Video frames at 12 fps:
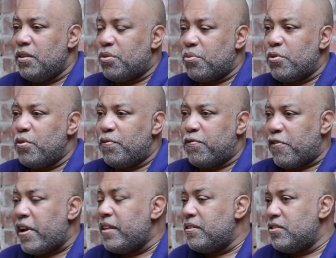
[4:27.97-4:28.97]
through
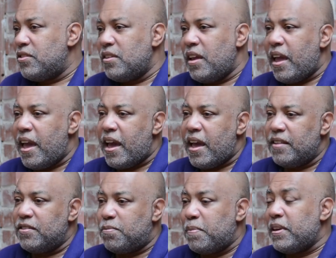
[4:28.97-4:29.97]
friends
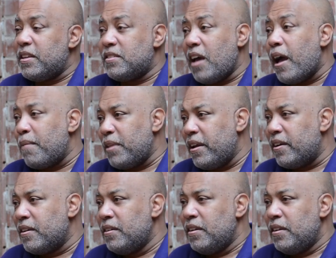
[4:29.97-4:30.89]
and spending time there.